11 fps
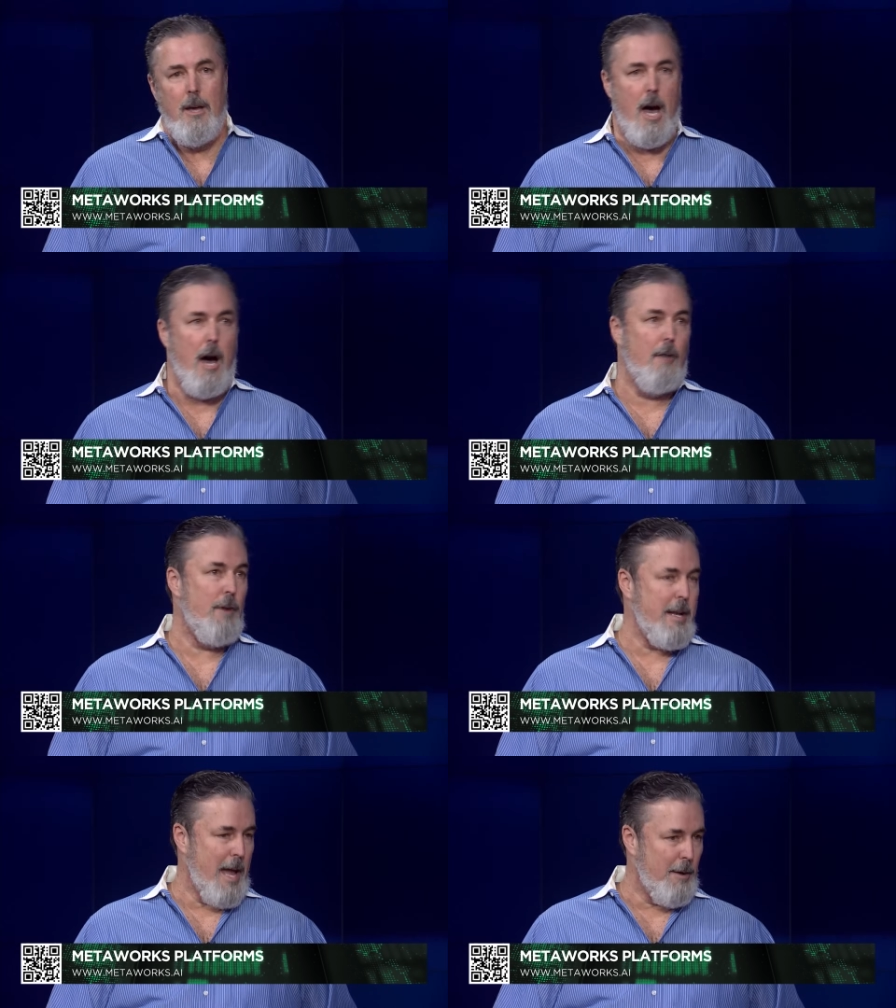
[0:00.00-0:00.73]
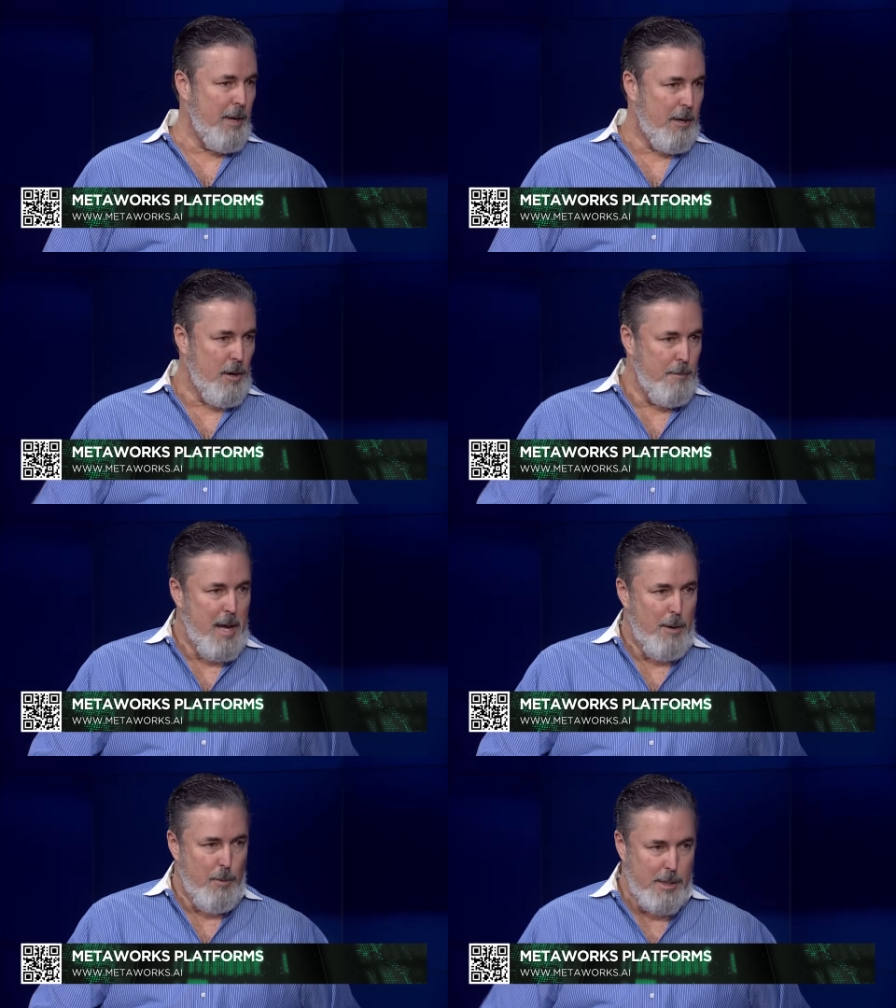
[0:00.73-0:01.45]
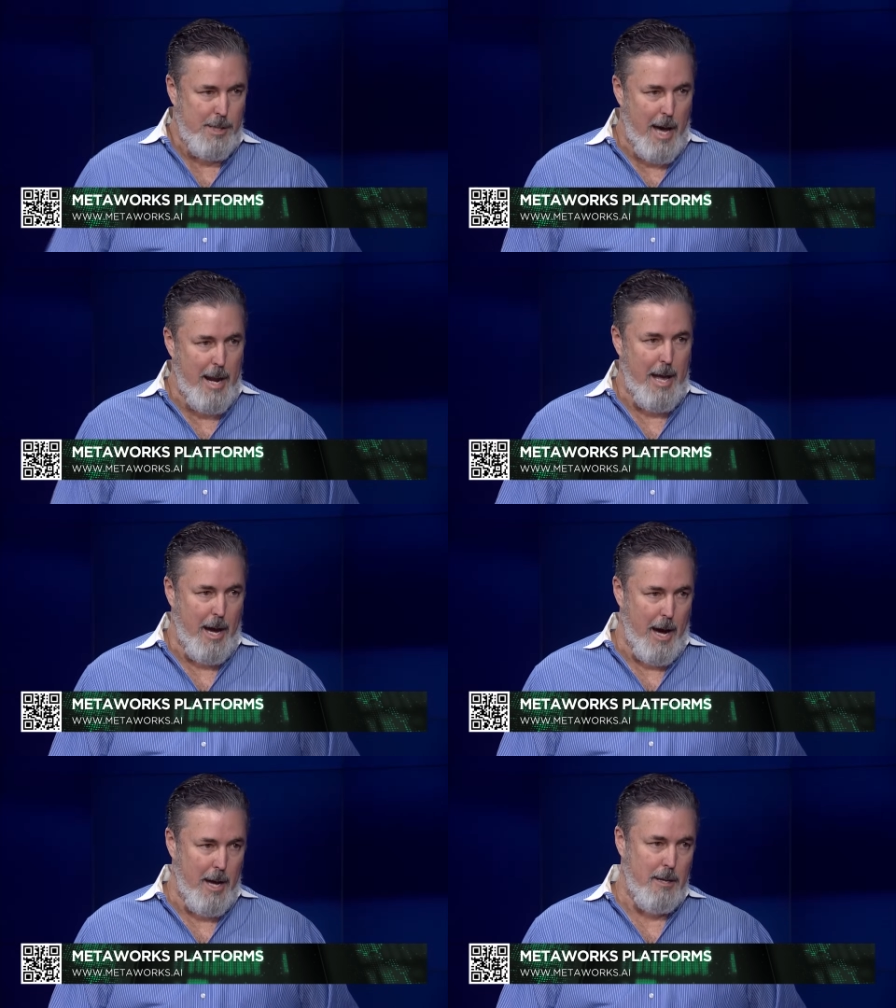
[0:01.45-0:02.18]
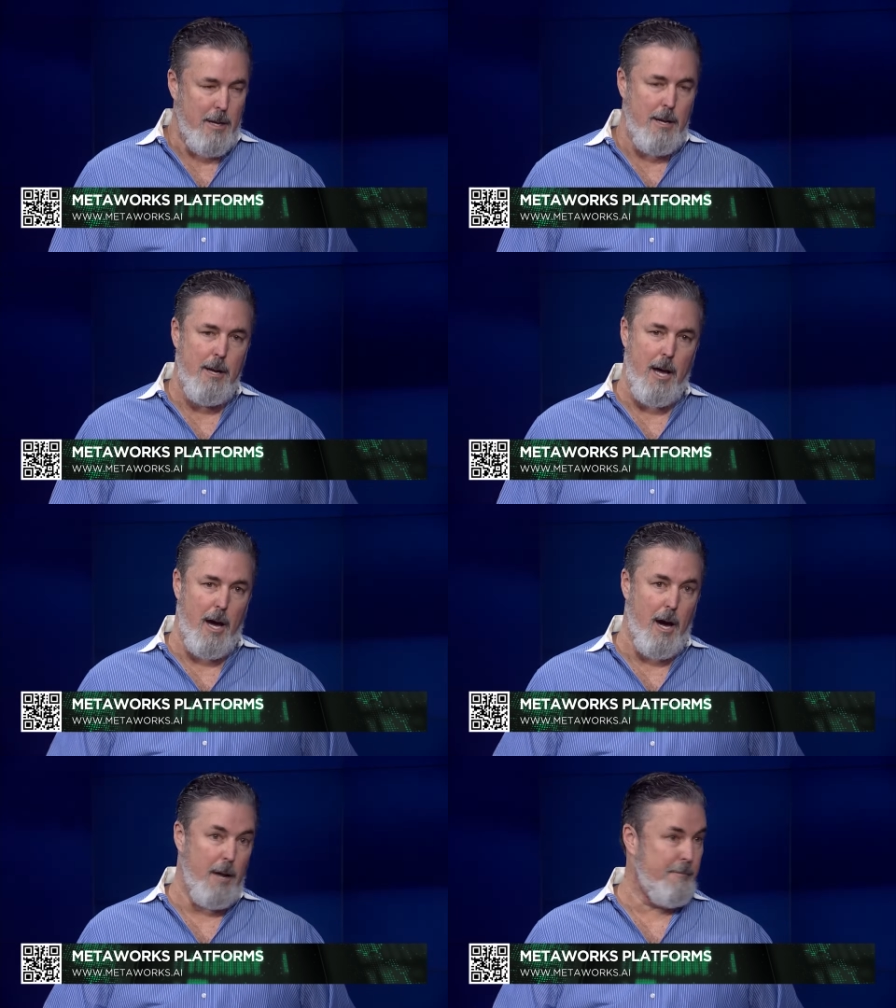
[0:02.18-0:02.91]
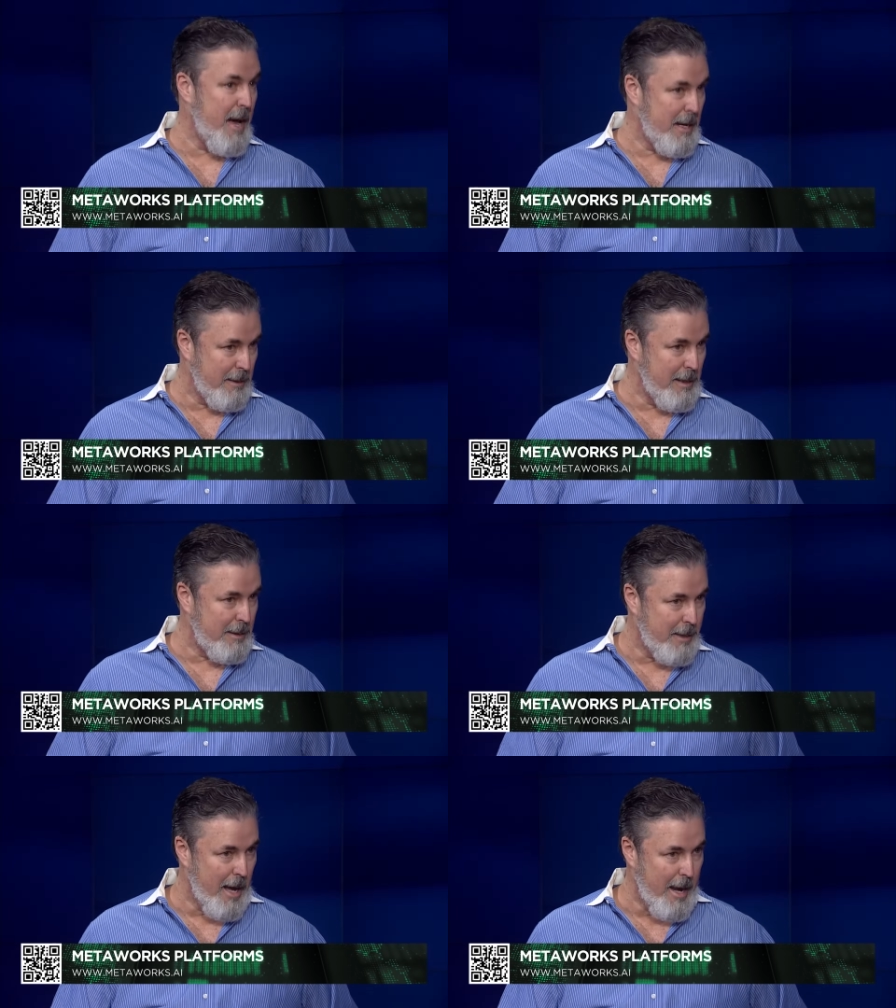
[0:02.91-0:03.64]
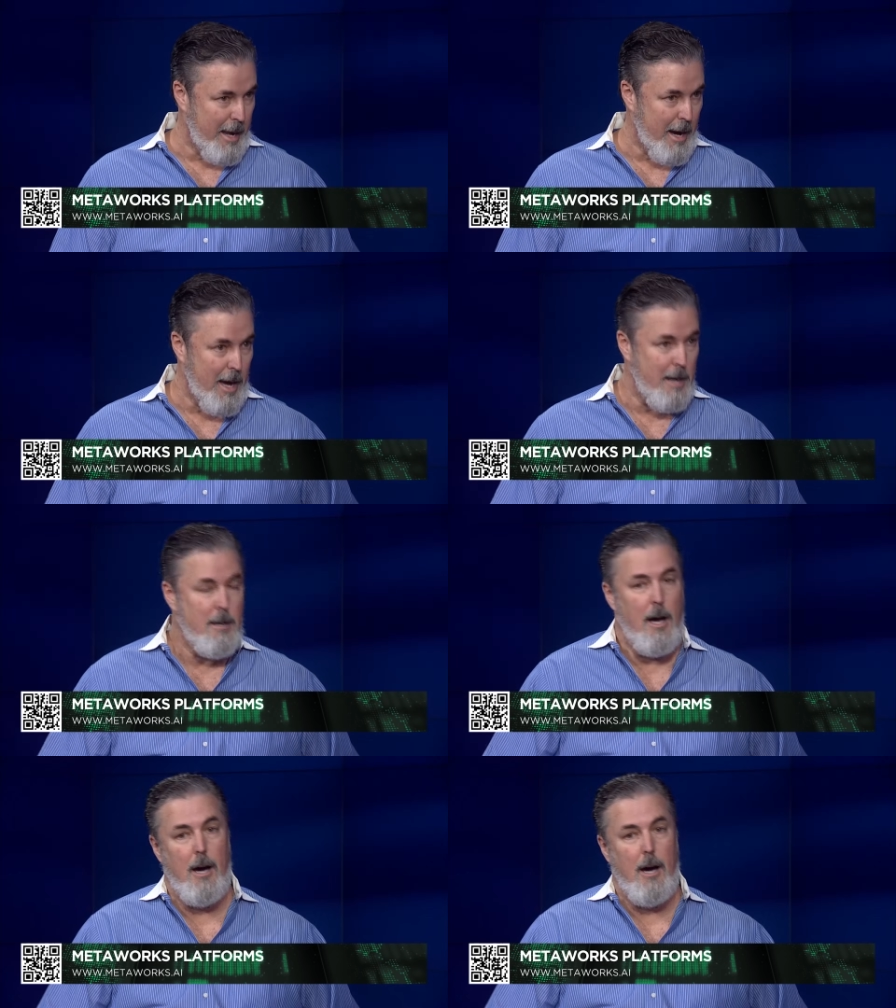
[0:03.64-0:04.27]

Uh, right now, we go to MetaWorks.ai uh, and FastClass.ai.